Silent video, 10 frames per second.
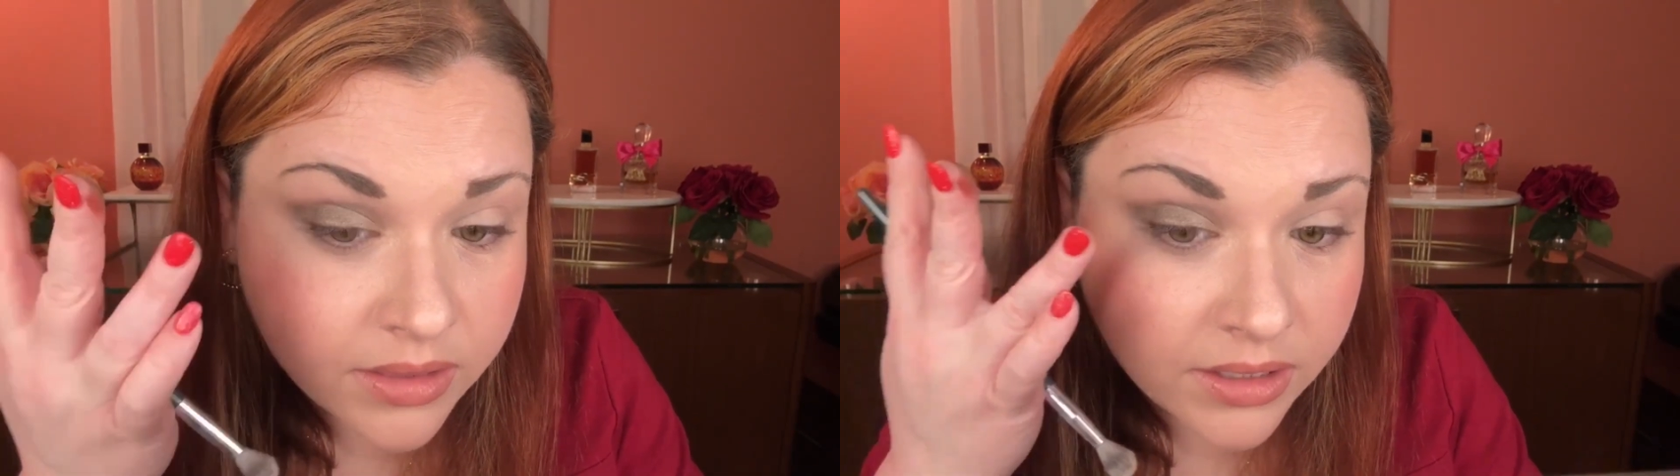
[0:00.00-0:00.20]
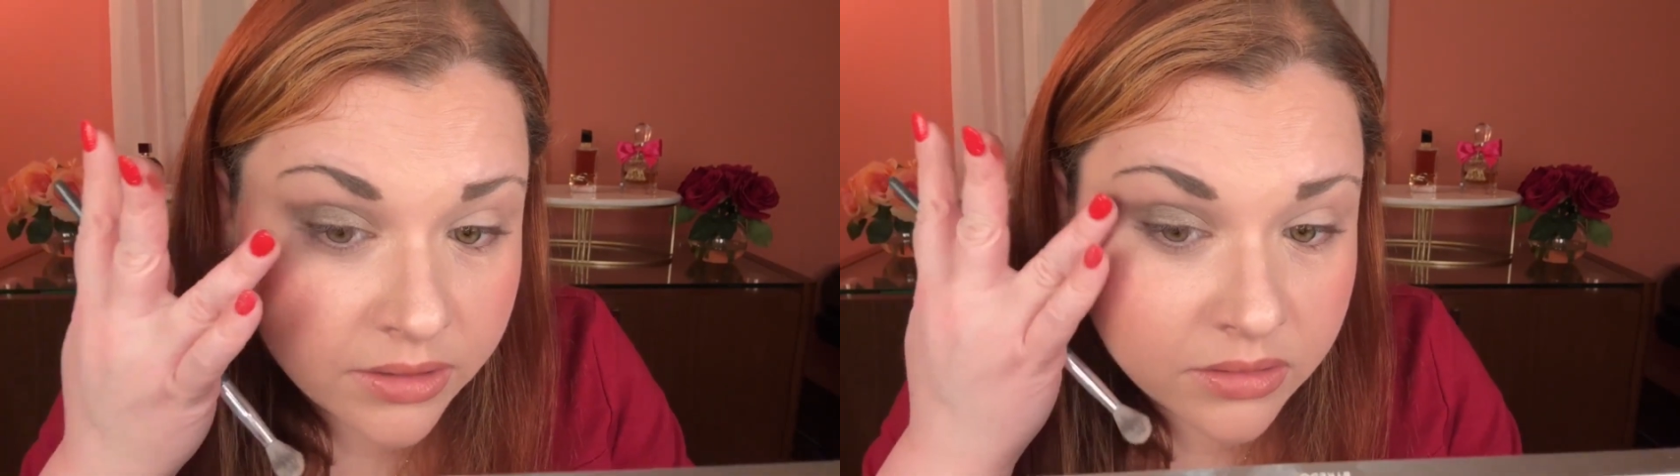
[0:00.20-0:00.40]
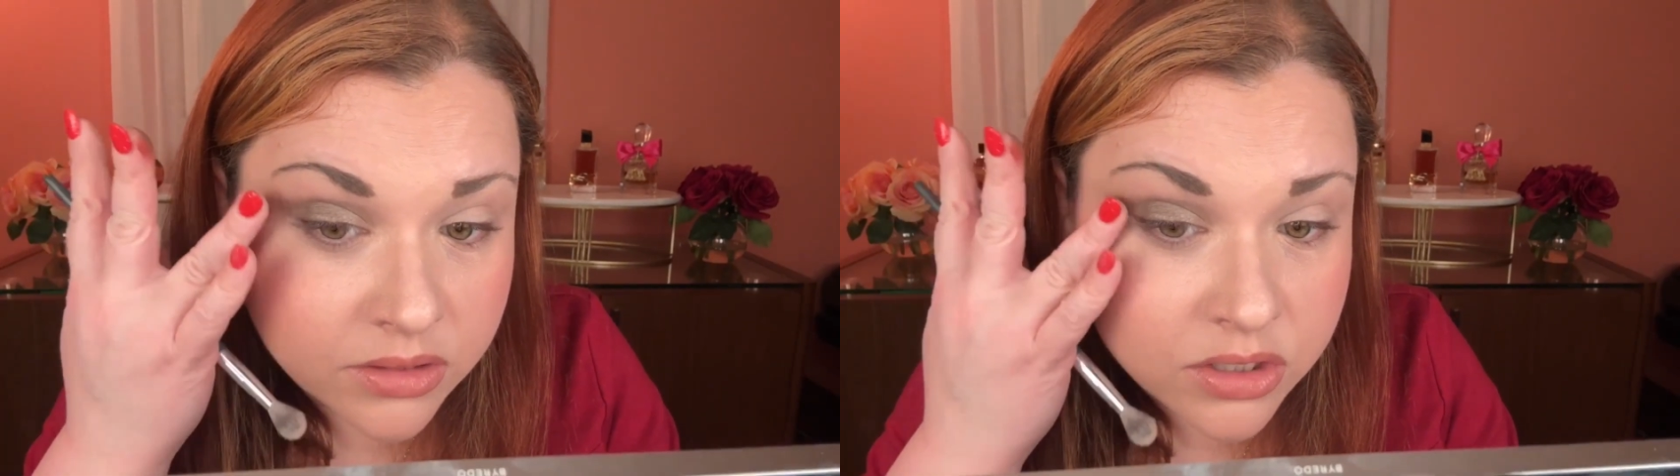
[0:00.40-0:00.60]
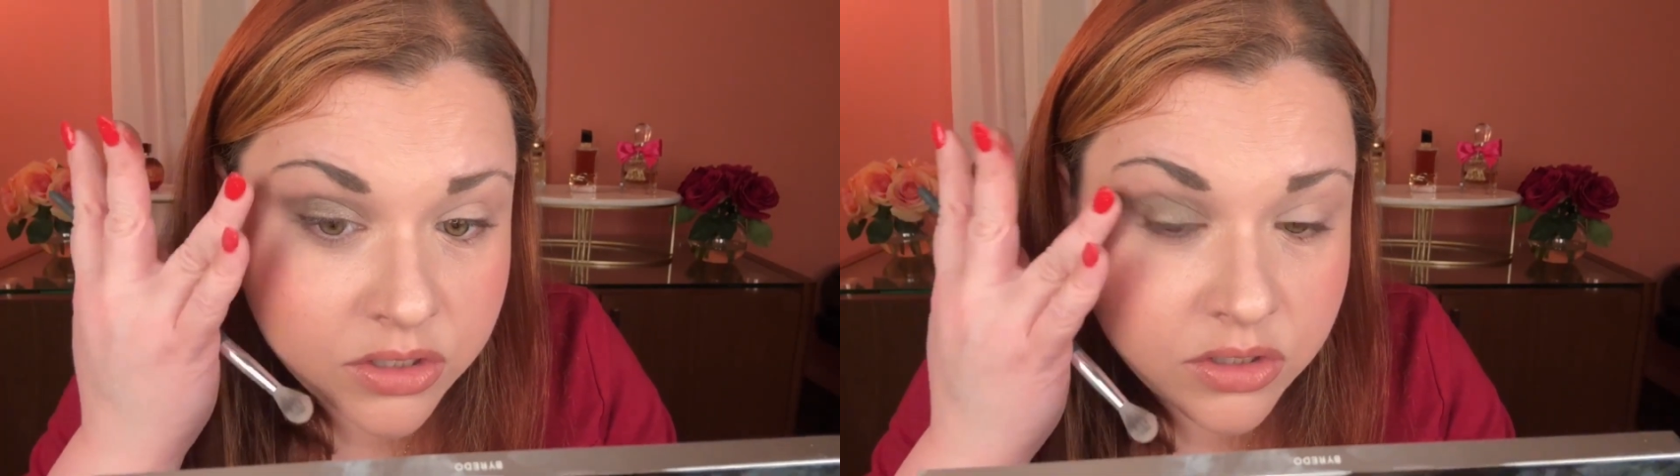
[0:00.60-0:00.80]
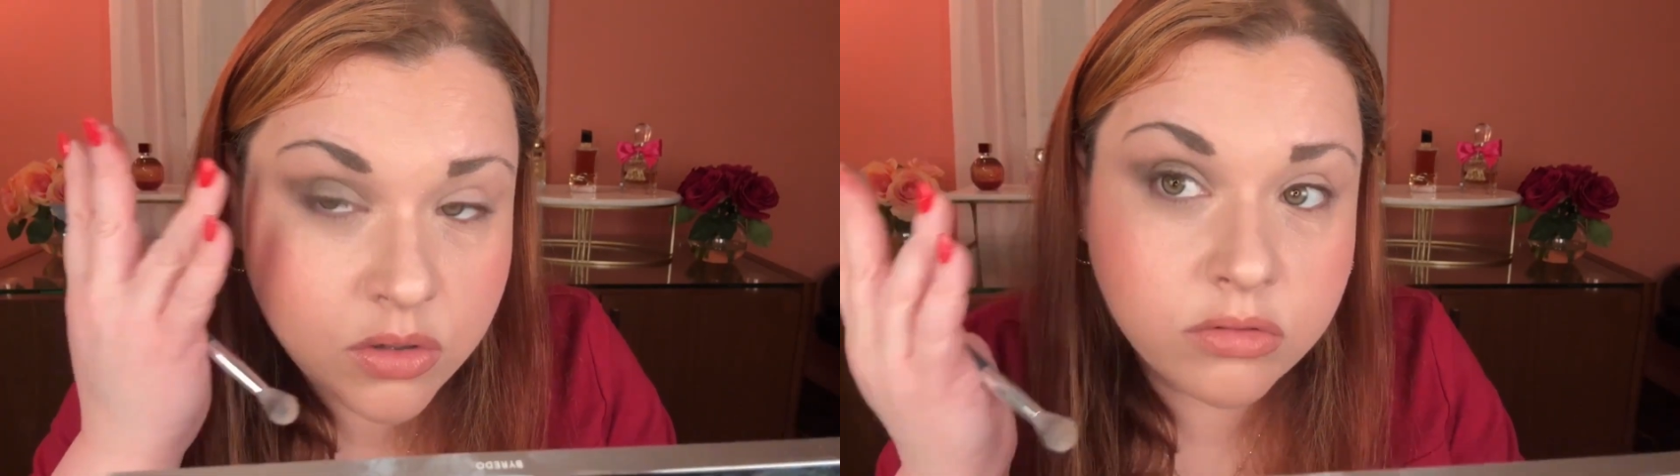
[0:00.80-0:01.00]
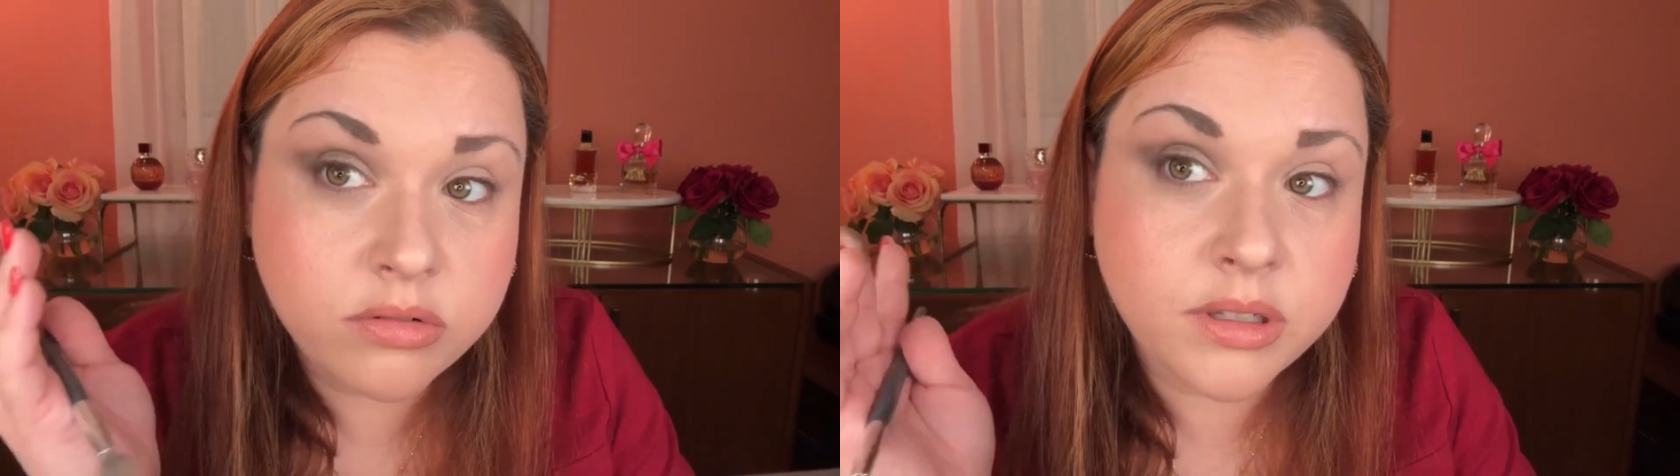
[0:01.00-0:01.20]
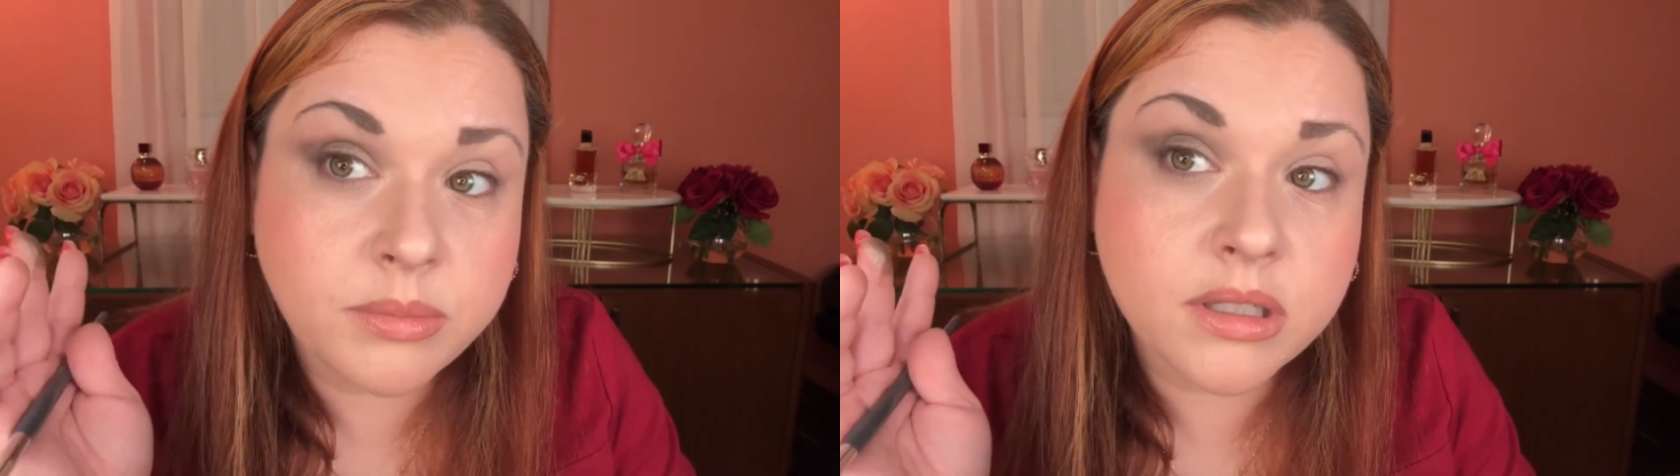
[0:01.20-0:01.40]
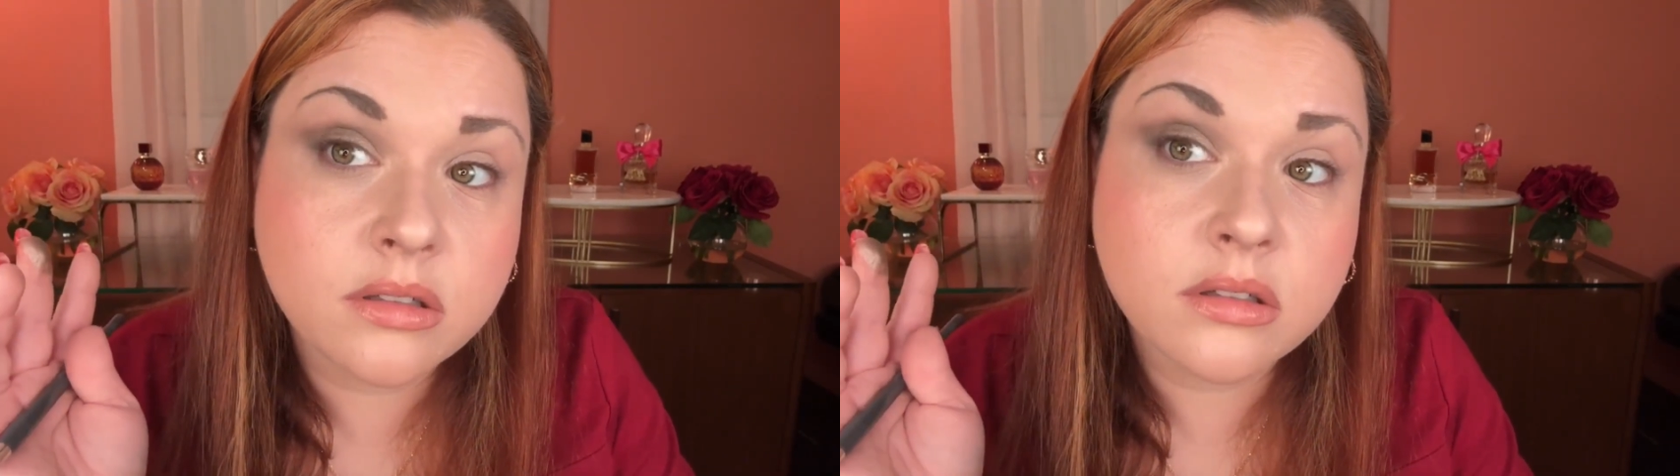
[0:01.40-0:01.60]
there and just so
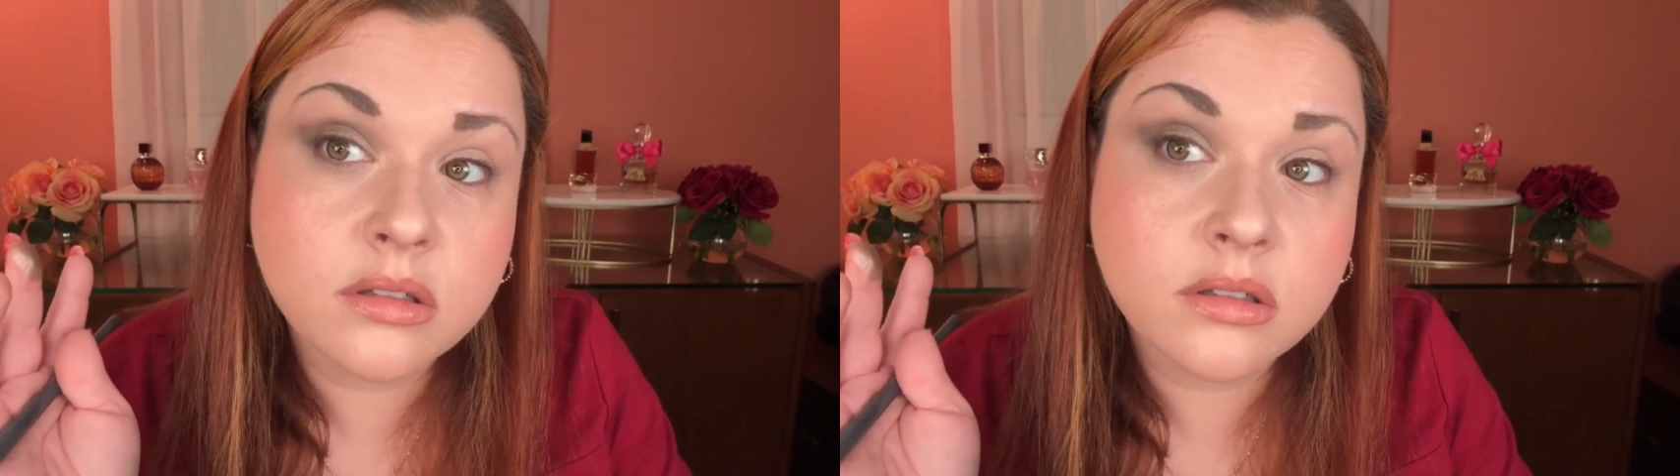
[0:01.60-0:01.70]
creamy.